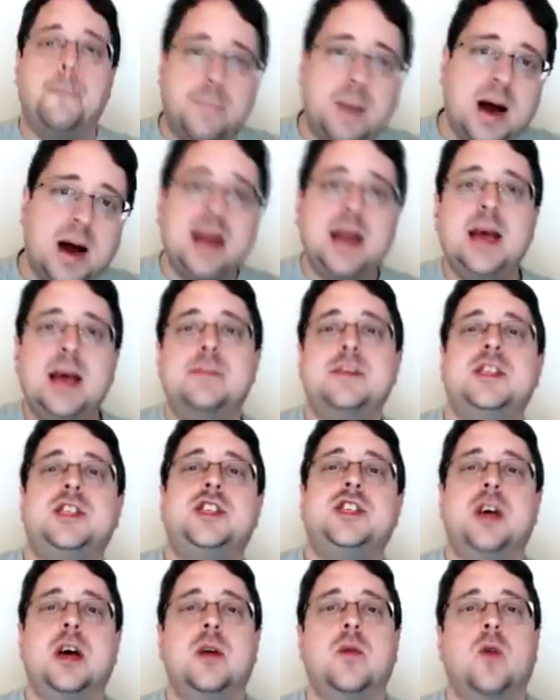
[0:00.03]
My name
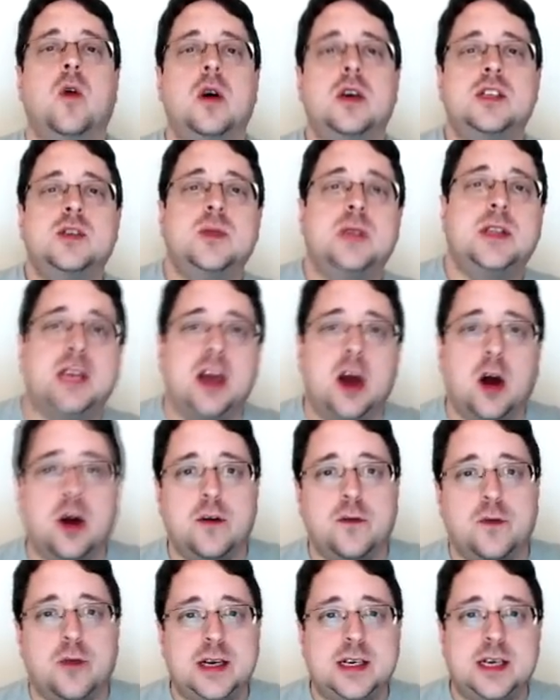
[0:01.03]
is John Ross with the
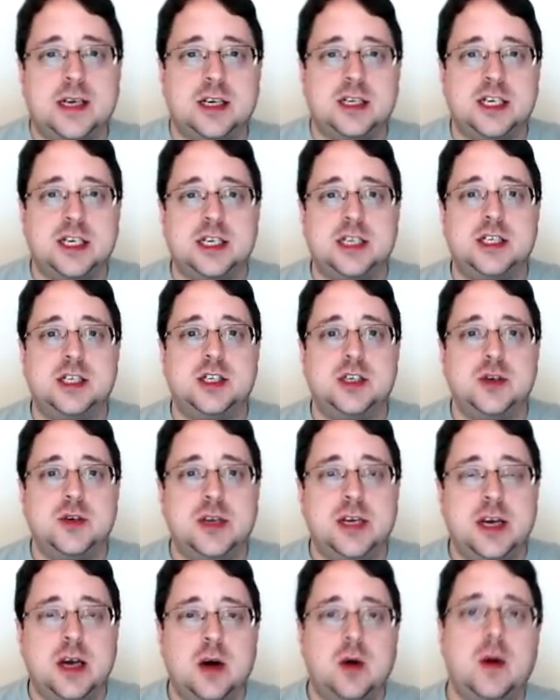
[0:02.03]
Art of Retouching
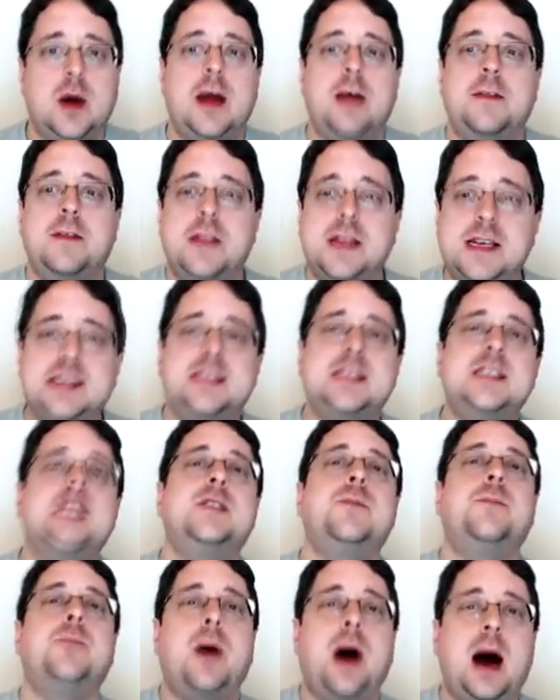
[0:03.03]
Studio, and this
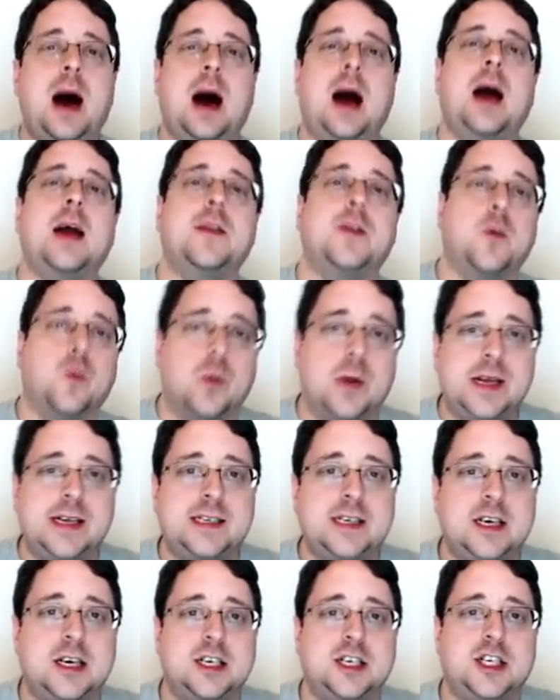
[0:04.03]
is Behind the
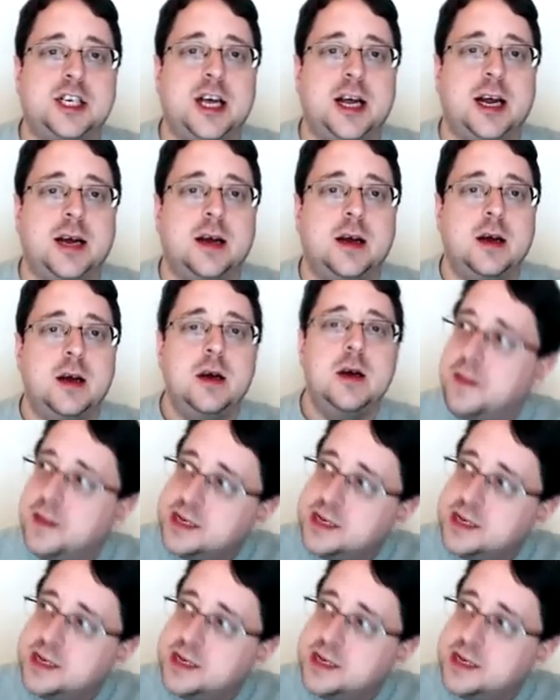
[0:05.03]
Retouching.